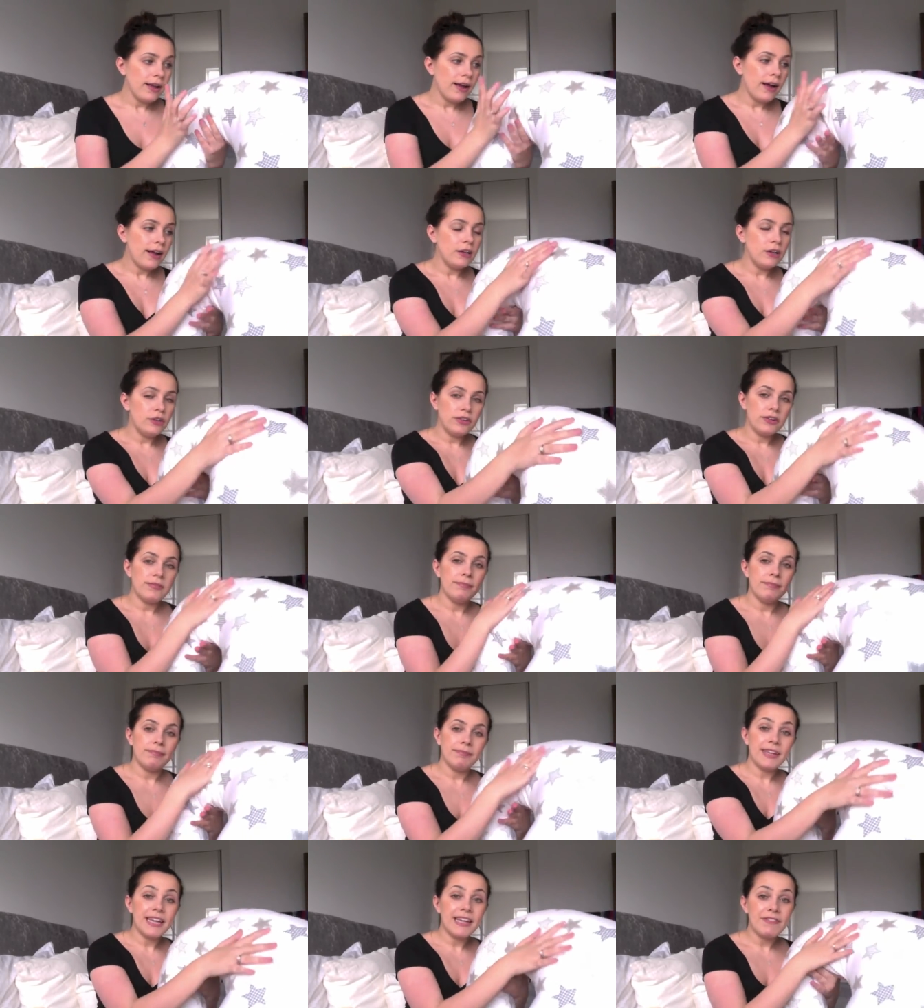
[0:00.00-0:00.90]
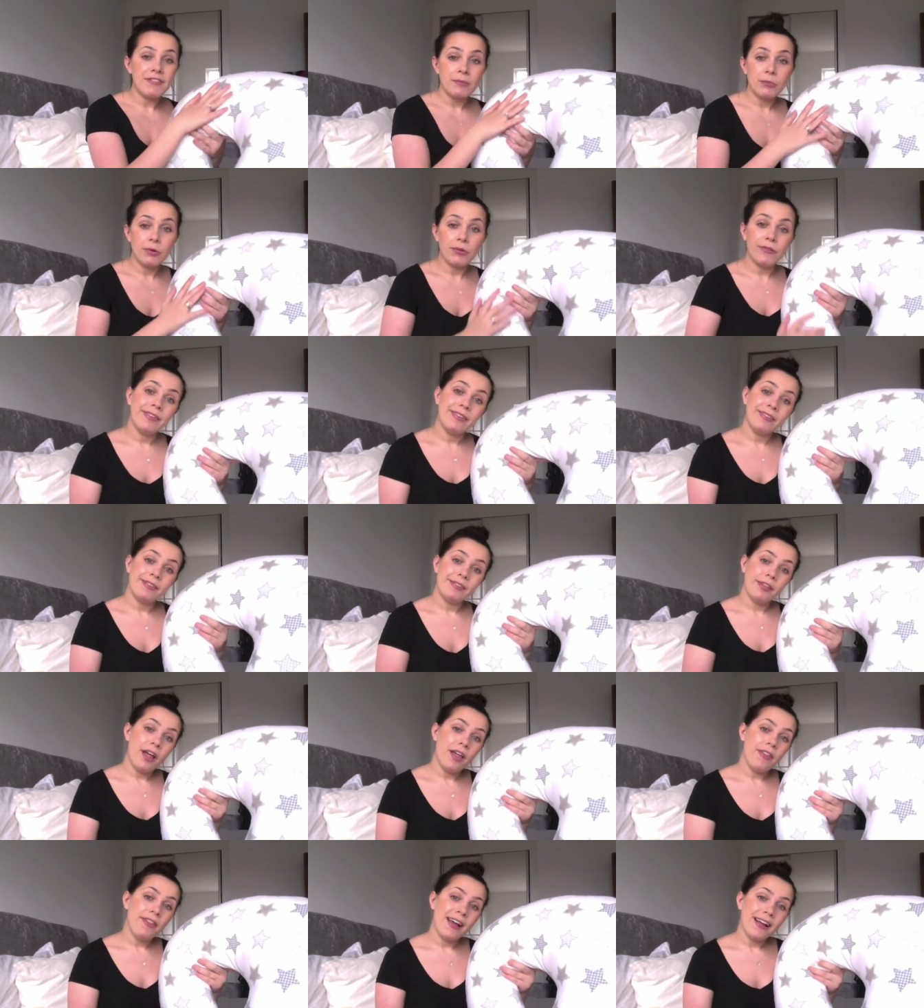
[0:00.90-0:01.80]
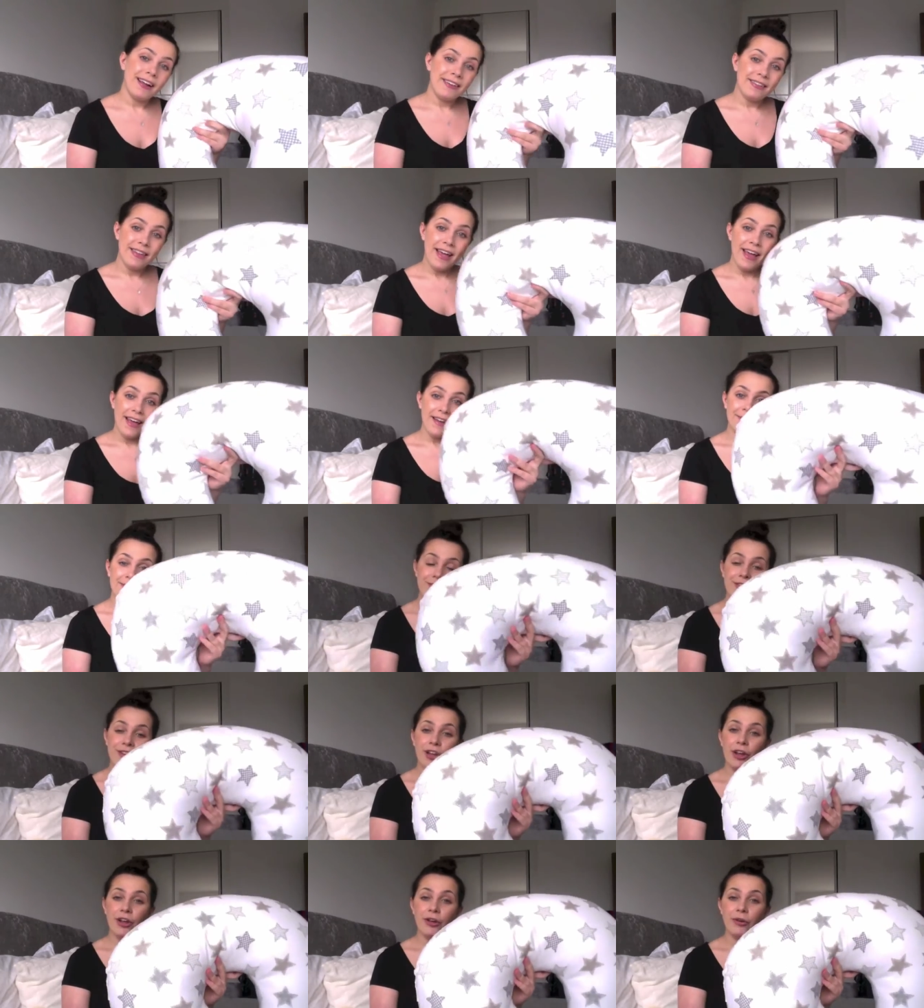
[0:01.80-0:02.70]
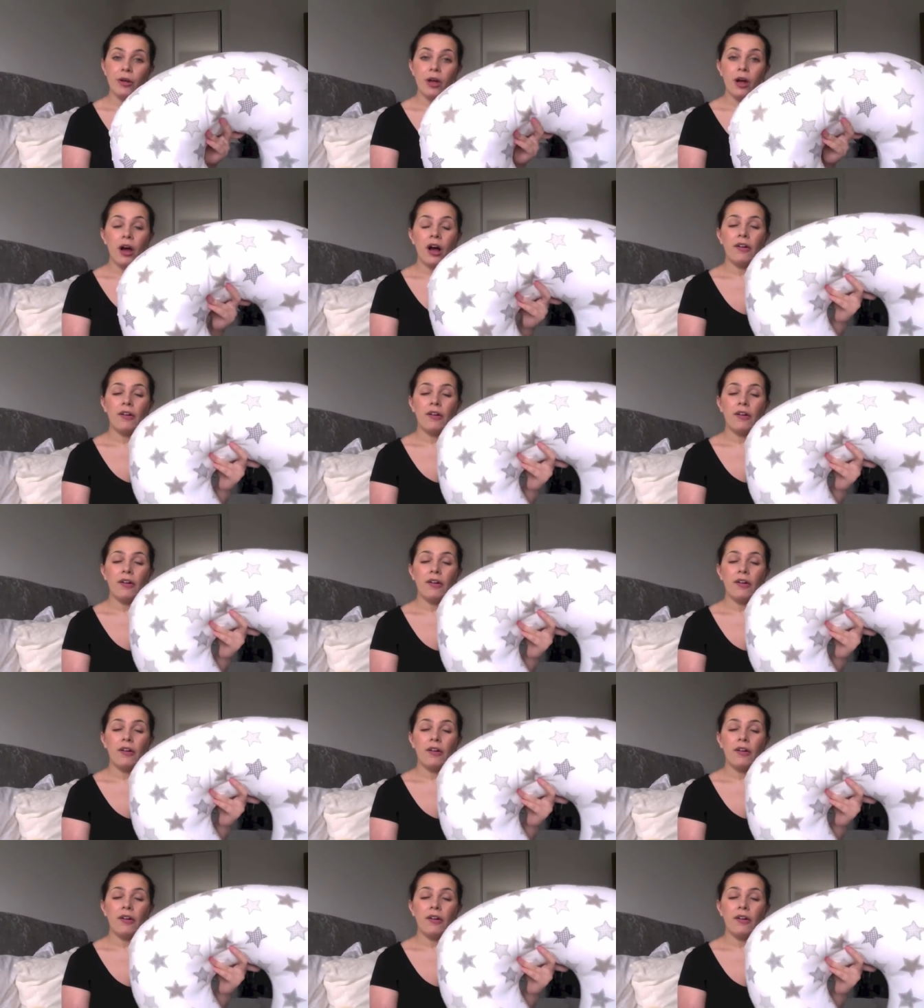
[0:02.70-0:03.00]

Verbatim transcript: And you just leave him on like that in there too.